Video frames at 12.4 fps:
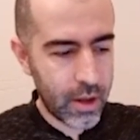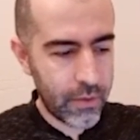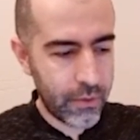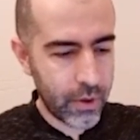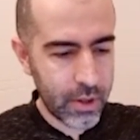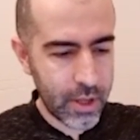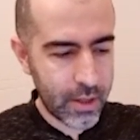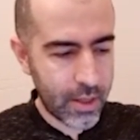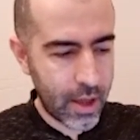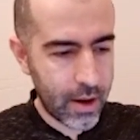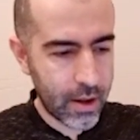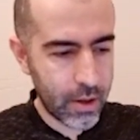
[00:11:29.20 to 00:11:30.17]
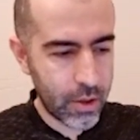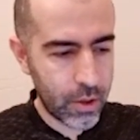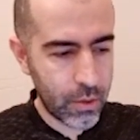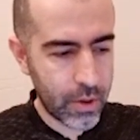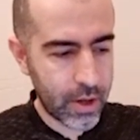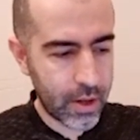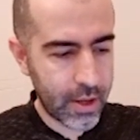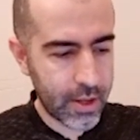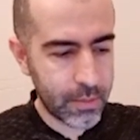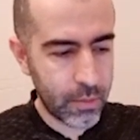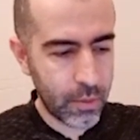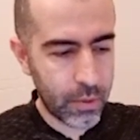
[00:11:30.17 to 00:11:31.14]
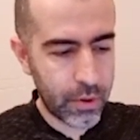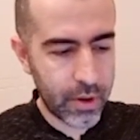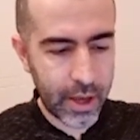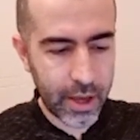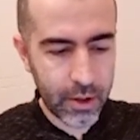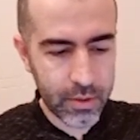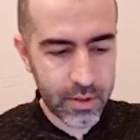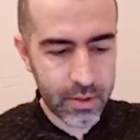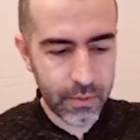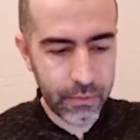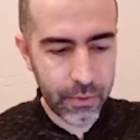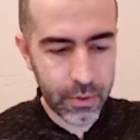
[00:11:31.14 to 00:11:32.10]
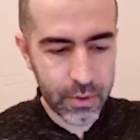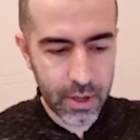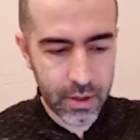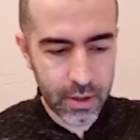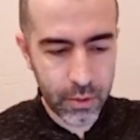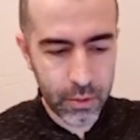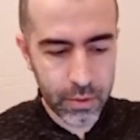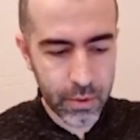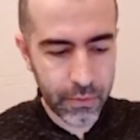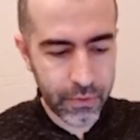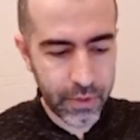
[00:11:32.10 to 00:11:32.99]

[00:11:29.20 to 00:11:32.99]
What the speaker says: If you click that, you're going to explore the ecosystem first and then use of